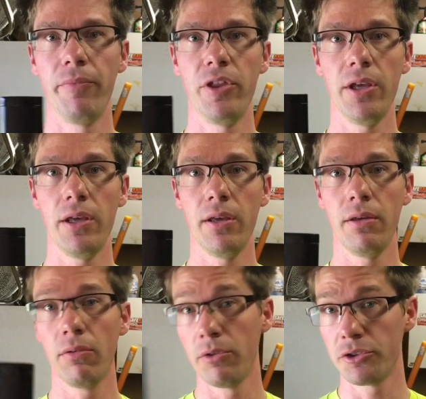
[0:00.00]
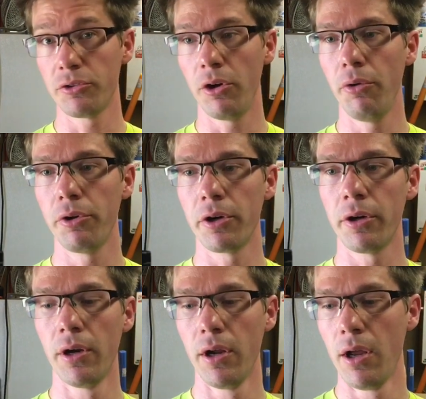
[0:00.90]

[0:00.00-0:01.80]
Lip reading: The original owner